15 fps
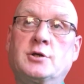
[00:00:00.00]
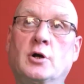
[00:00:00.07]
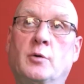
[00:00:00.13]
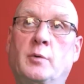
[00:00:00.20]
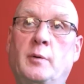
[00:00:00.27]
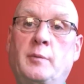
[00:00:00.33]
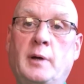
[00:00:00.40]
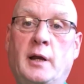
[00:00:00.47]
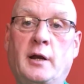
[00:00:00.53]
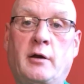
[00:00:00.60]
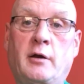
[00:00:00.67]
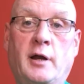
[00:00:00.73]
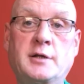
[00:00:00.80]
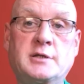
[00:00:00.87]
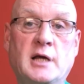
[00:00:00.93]
so we had a
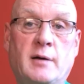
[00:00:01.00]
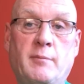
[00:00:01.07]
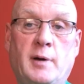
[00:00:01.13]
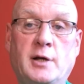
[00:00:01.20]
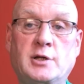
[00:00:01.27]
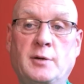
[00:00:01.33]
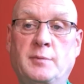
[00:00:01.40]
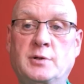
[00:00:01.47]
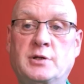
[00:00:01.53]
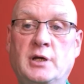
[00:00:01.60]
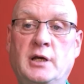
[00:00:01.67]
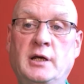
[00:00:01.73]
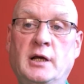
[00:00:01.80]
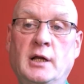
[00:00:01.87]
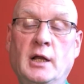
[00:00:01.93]
great time at Manx
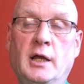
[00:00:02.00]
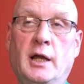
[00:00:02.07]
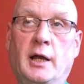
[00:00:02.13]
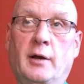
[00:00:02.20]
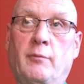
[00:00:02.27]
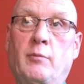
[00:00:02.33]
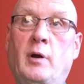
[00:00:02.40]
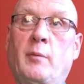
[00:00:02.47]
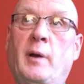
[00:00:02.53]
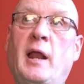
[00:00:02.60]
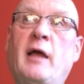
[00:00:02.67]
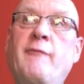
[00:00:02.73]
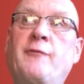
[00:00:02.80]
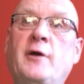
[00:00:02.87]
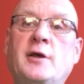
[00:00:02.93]
ABC. Well, when
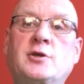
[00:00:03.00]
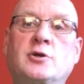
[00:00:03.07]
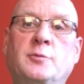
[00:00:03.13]
I first